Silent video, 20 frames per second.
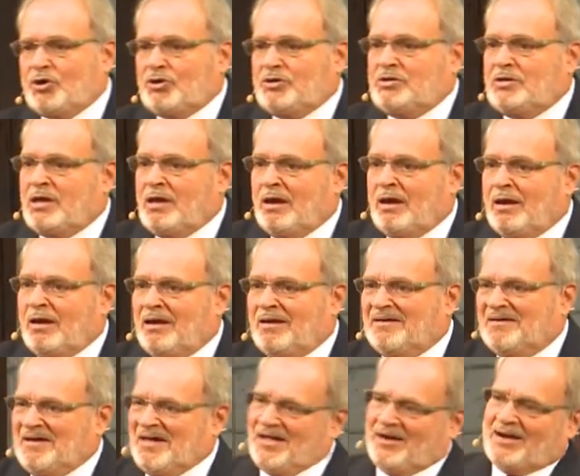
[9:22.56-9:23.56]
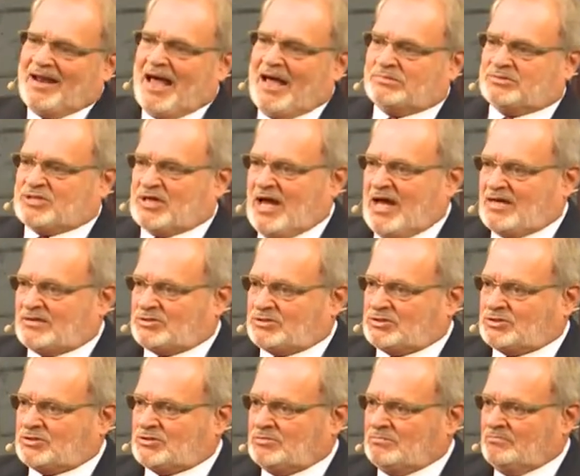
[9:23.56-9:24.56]
When we are good,
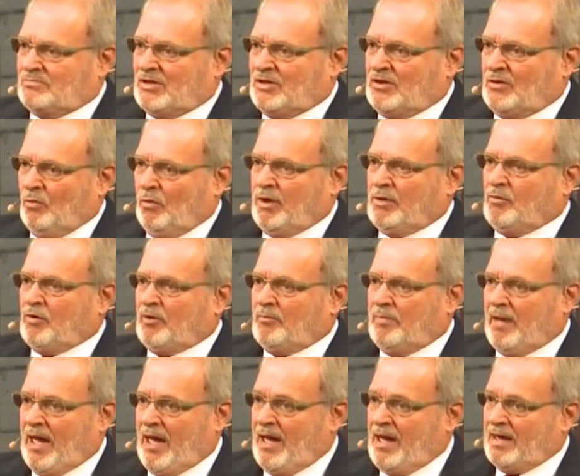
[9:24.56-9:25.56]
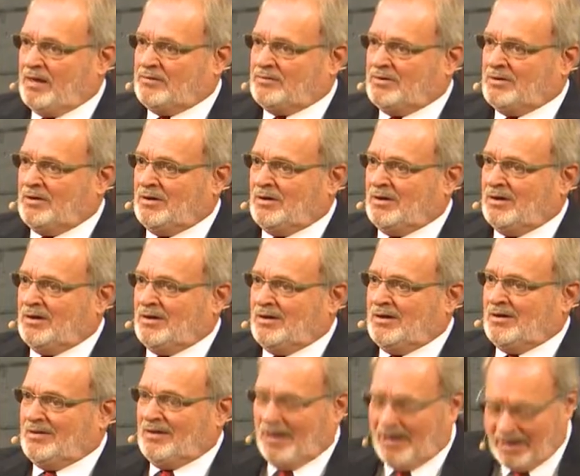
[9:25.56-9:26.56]
He loves us. When we're
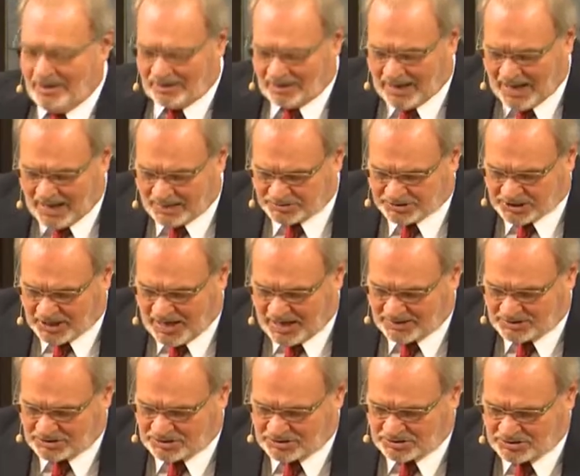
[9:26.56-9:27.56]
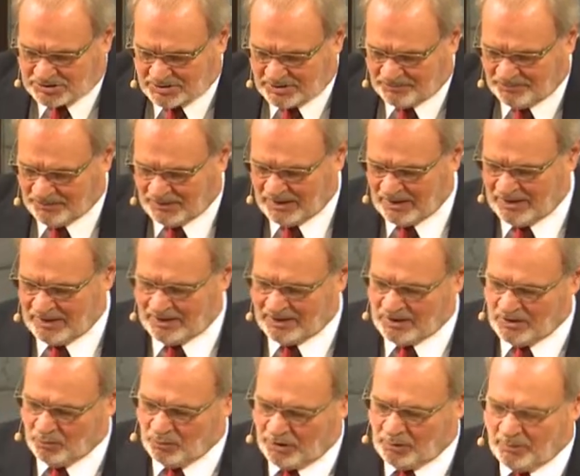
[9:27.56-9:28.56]
bad, He loves
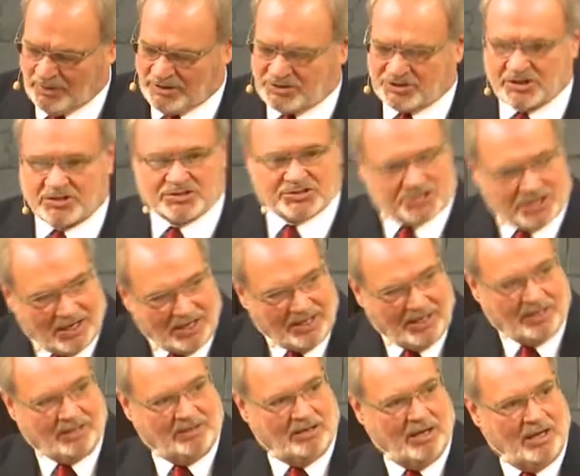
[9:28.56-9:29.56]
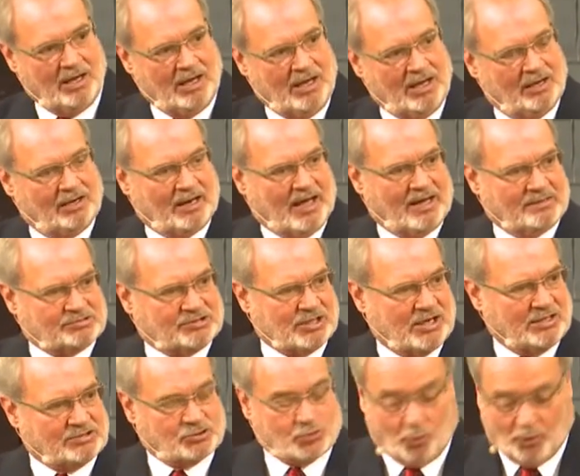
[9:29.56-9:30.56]
us. When we
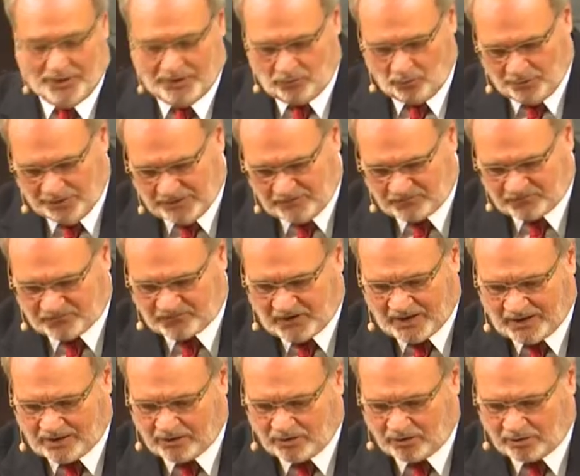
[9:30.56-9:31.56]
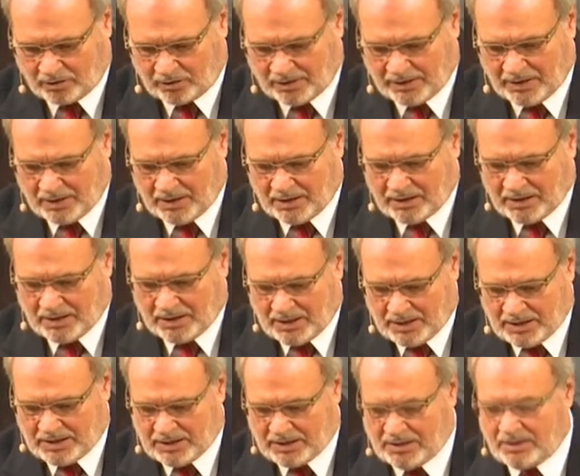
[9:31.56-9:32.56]
succeed, He loves us. When we
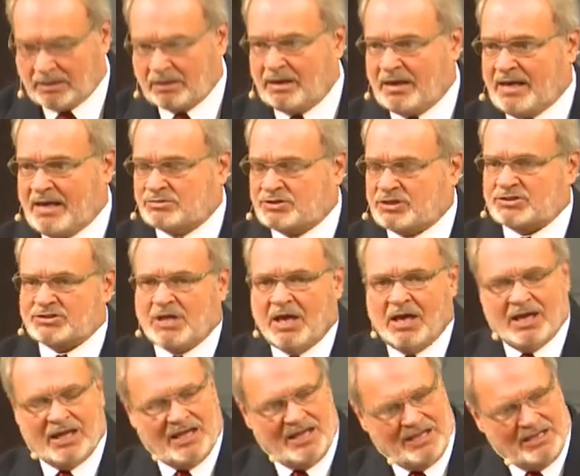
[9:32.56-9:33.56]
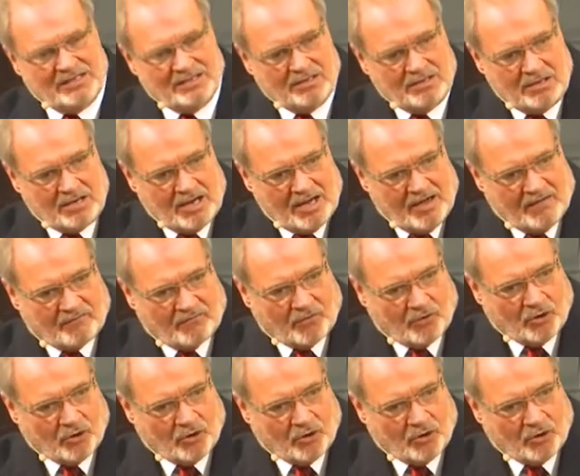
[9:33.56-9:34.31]
fail, He loves us.